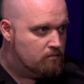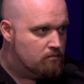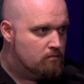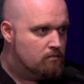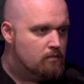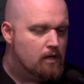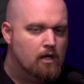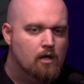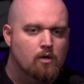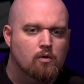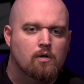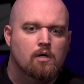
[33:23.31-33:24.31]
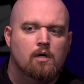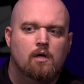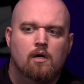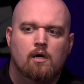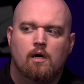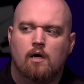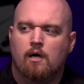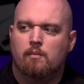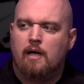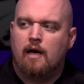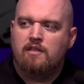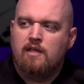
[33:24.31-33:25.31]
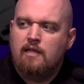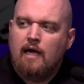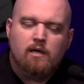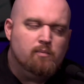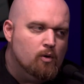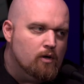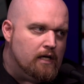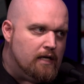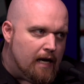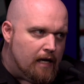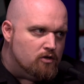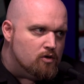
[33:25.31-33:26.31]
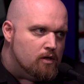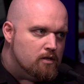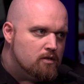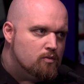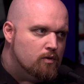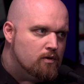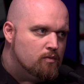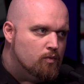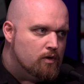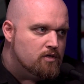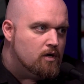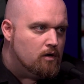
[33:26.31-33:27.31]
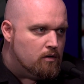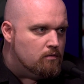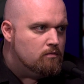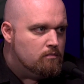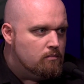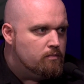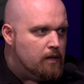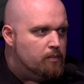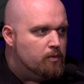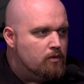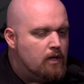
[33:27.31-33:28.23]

Mm-hmm. You know, um, and I think that can be really dangerous with with certain people.